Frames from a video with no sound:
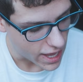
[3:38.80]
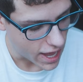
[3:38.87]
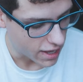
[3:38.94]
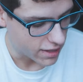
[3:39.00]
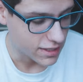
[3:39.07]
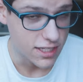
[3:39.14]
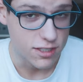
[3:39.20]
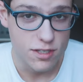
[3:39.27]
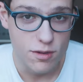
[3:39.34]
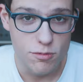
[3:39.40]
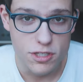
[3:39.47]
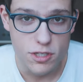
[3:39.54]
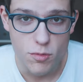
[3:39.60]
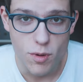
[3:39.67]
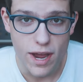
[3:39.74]
yeah, that's the
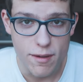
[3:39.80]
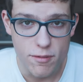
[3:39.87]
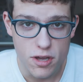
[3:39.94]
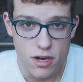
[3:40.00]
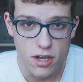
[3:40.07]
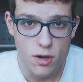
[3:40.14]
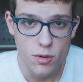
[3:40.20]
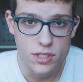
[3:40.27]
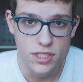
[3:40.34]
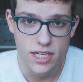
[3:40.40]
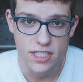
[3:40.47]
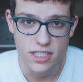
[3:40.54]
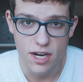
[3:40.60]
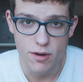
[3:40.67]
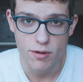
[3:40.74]
reason why I'm gonna go and take
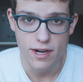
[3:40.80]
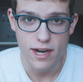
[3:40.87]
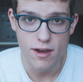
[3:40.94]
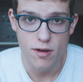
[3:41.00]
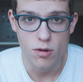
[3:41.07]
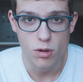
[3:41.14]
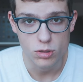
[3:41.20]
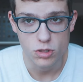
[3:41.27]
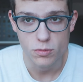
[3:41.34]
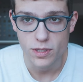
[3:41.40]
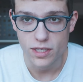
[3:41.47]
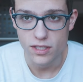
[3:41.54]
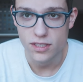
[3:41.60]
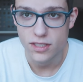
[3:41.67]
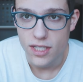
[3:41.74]
a shower right now, also
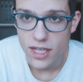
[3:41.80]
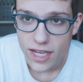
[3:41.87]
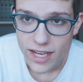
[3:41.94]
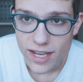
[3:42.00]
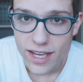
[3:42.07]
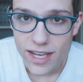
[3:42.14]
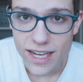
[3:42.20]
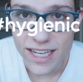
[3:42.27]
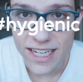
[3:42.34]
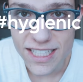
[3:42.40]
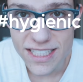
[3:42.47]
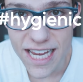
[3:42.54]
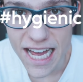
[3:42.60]
because it is